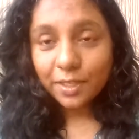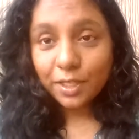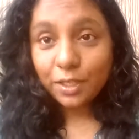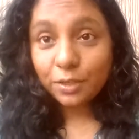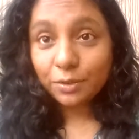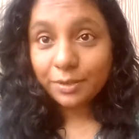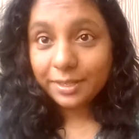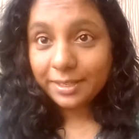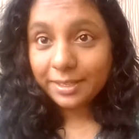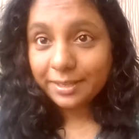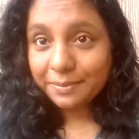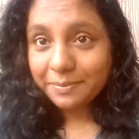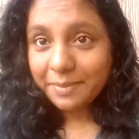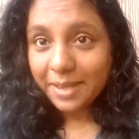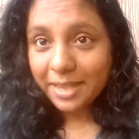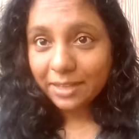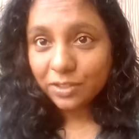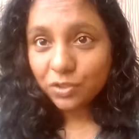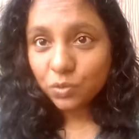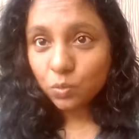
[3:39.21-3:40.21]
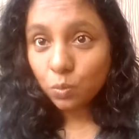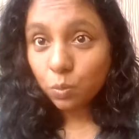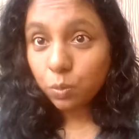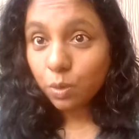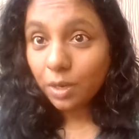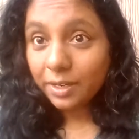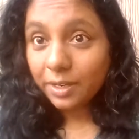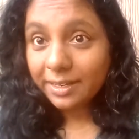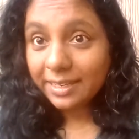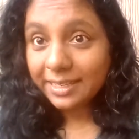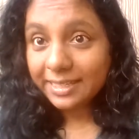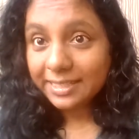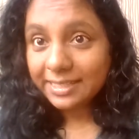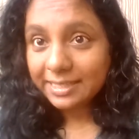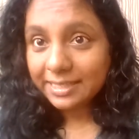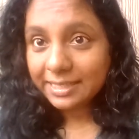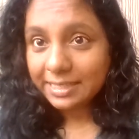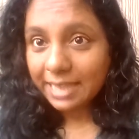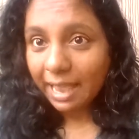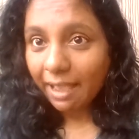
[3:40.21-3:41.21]
You can imagine what it
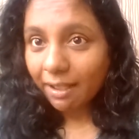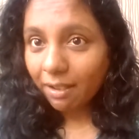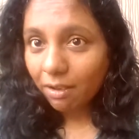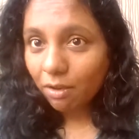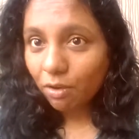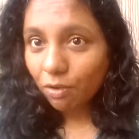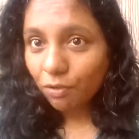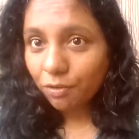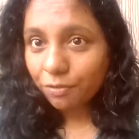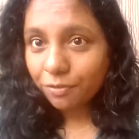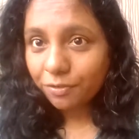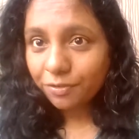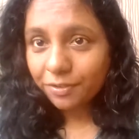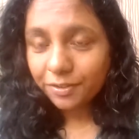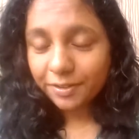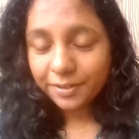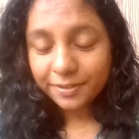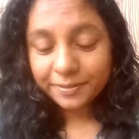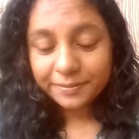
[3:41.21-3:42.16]
stank of.